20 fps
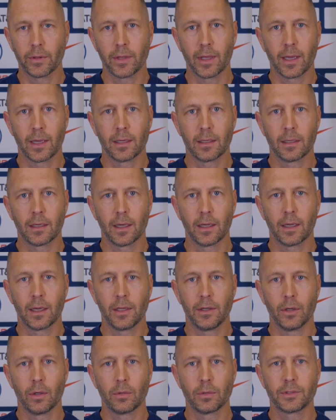than that.
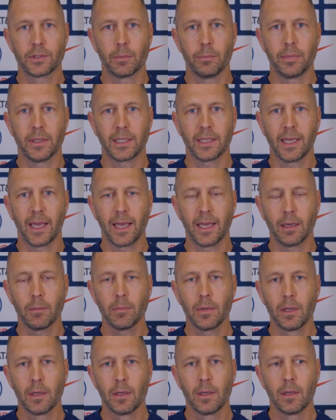I know it's a big
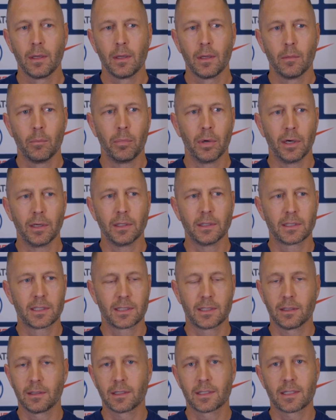game, but it's
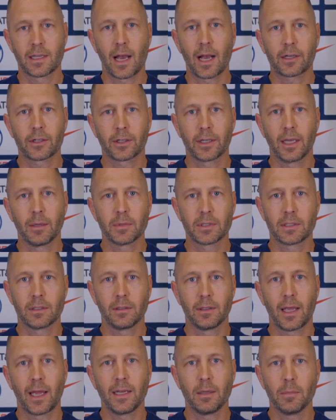still a soccer game. It's
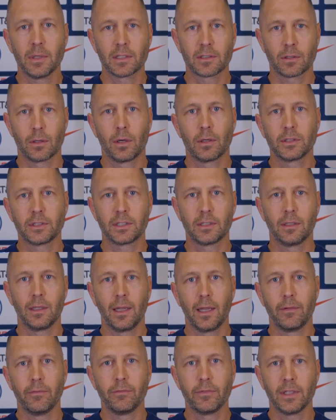still 90 minutes long. It's
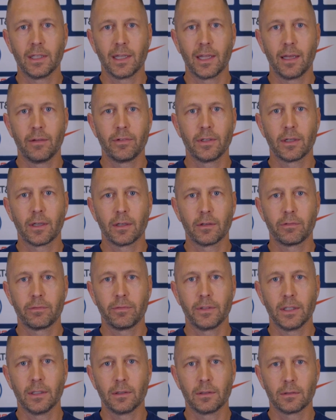still 11v11 on a
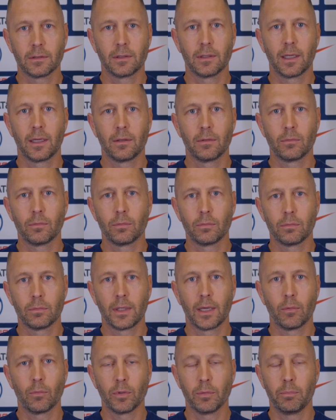field that
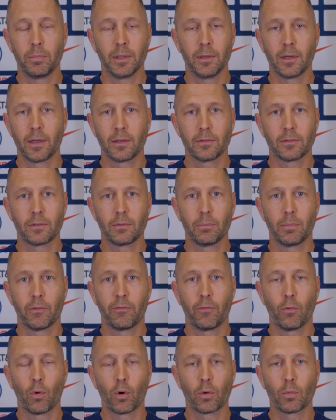we've been at
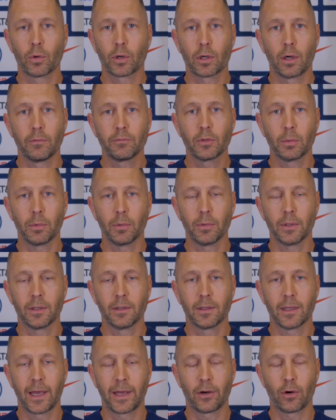before and we're comfortable with
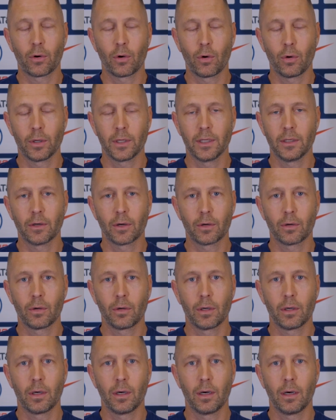at our in our